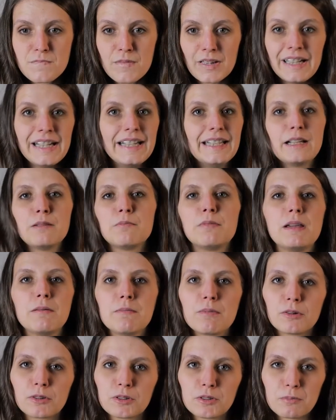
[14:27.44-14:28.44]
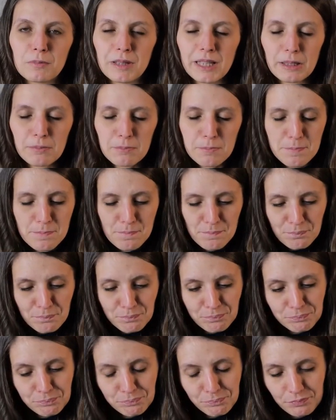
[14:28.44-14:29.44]
leading people to me
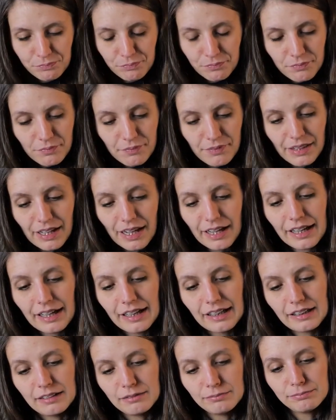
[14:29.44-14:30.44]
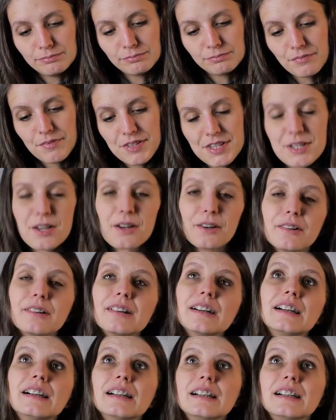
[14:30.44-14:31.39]
um so